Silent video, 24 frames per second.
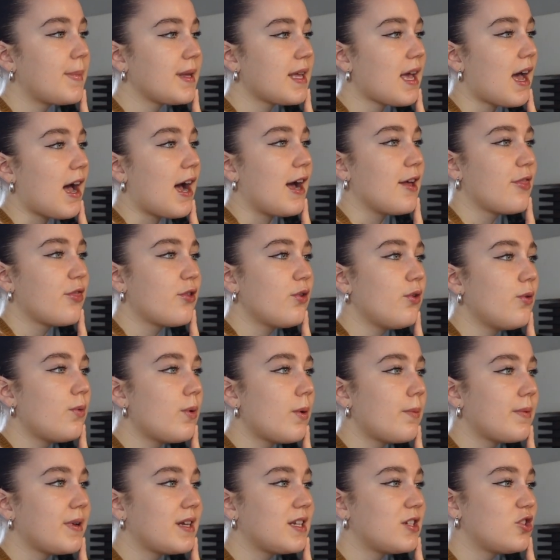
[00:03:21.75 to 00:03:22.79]
But yeah, I thought
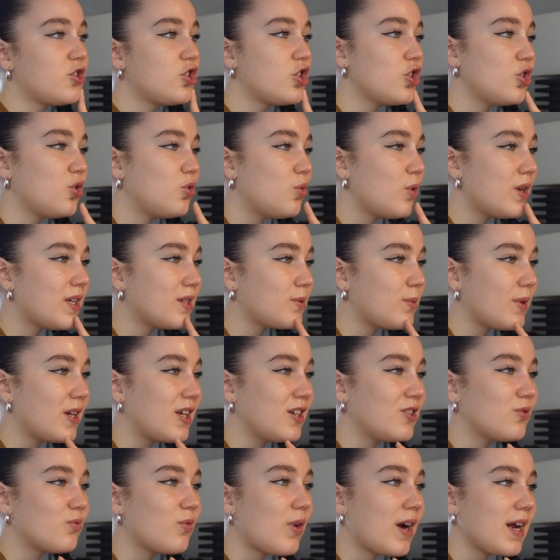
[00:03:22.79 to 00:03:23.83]
what we could do is we
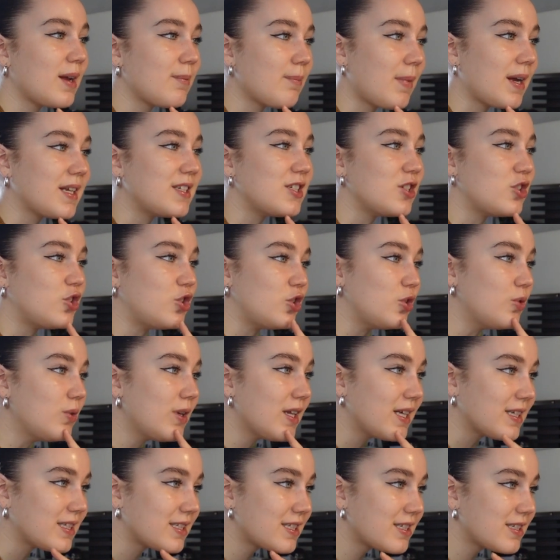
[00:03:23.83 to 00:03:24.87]
can write my to-do
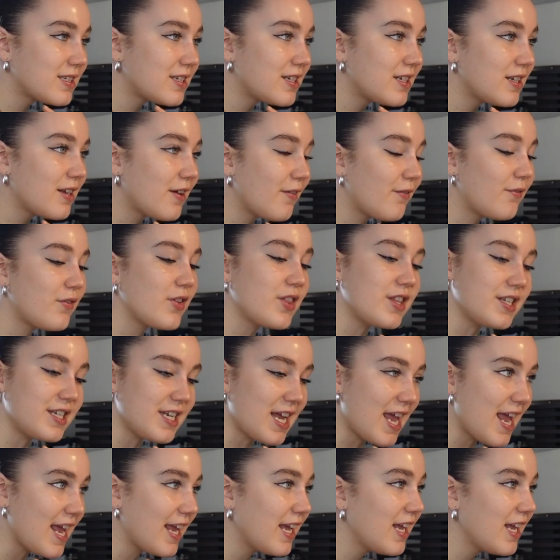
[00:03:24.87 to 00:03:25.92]
list for the day.